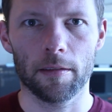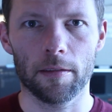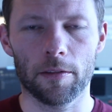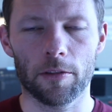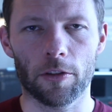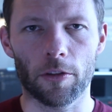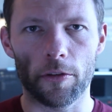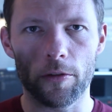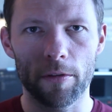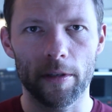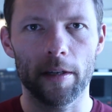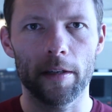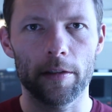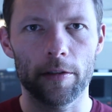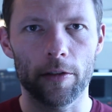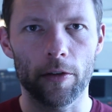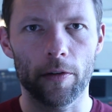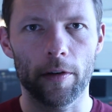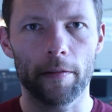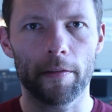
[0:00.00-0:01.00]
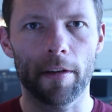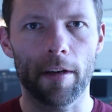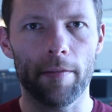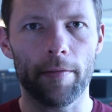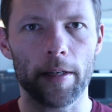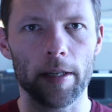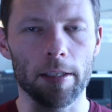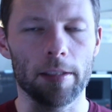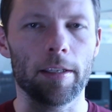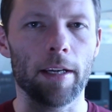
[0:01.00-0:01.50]
so you guys don't have to
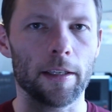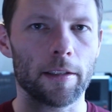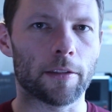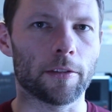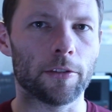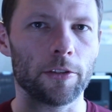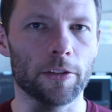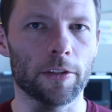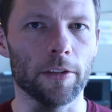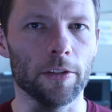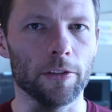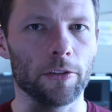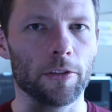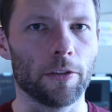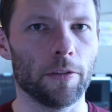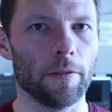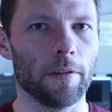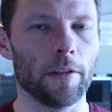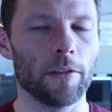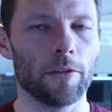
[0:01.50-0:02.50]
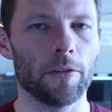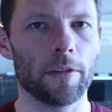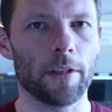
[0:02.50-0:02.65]
have any technical skills to do this.